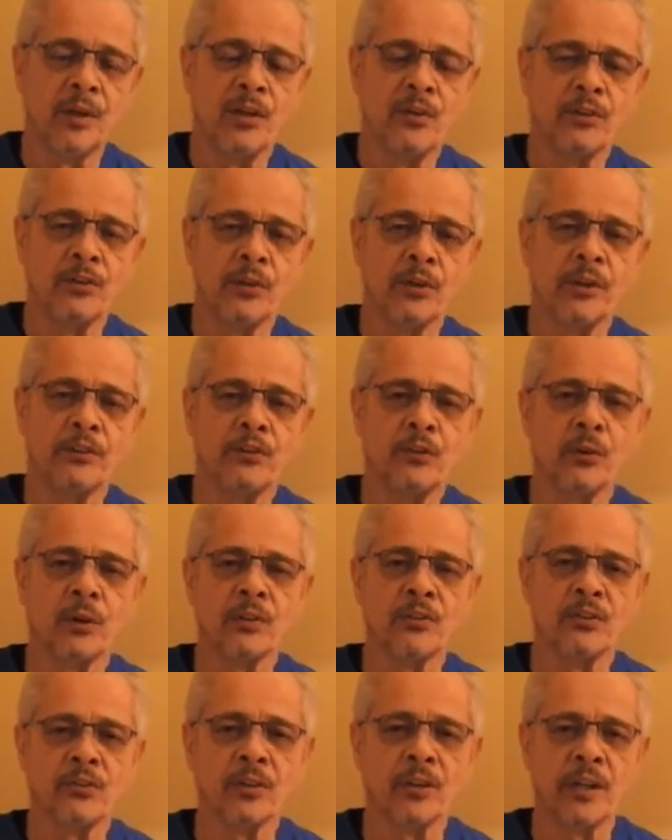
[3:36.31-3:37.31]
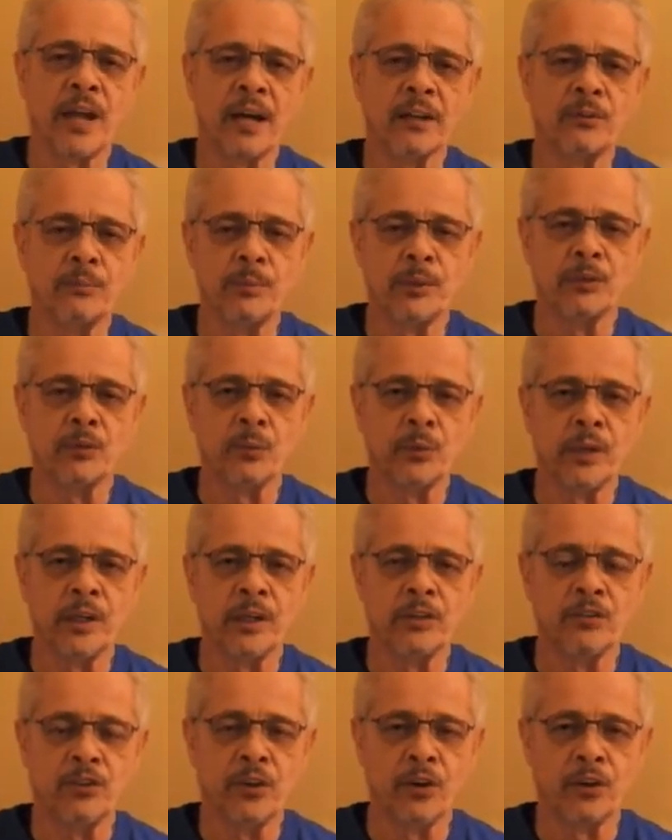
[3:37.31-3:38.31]
so that you can select
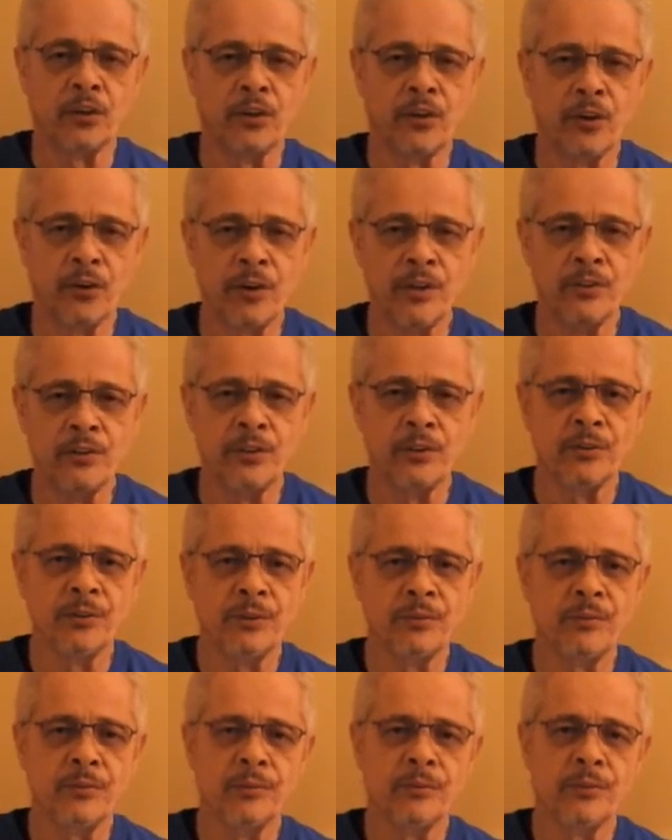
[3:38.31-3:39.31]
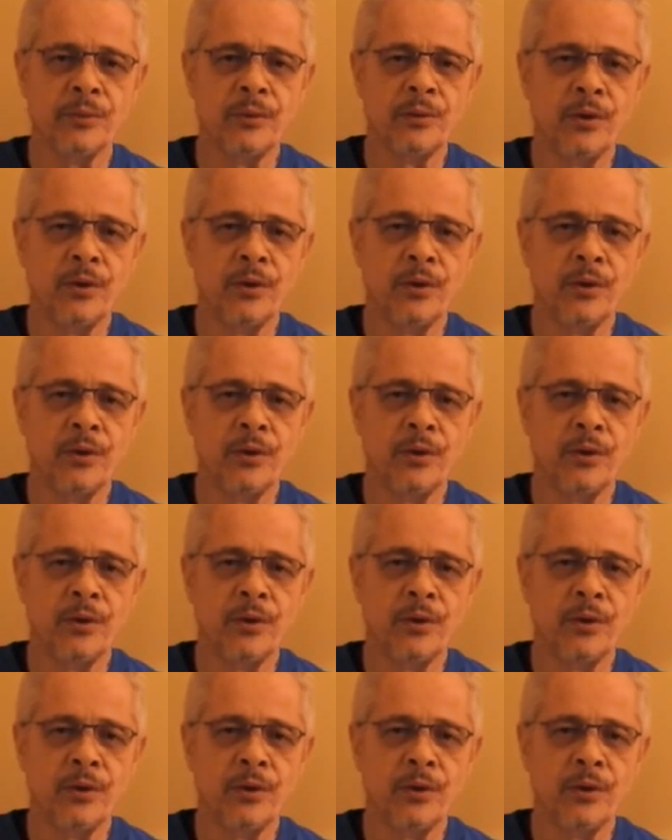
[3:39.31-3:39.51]
between your current union